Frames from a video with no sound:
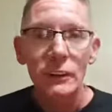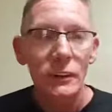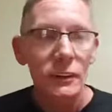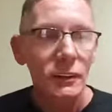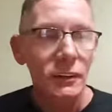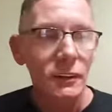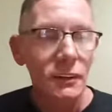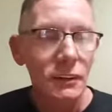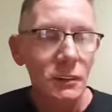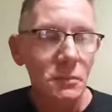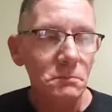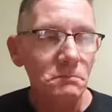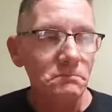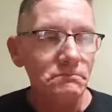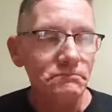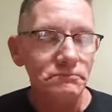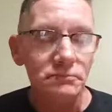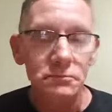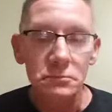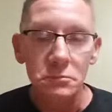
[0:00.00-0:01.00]
Um,
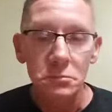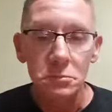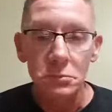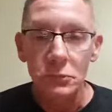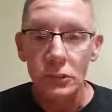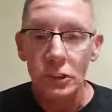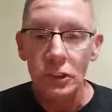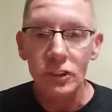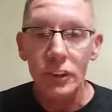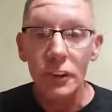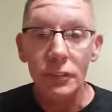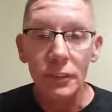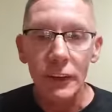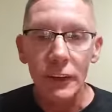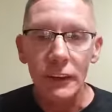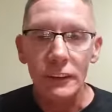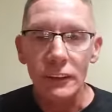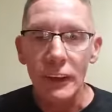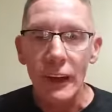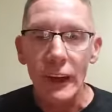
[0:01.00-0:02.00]
just stuff
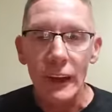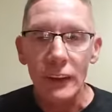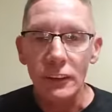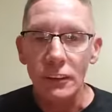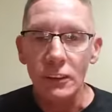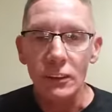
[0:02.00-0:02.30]
like that, you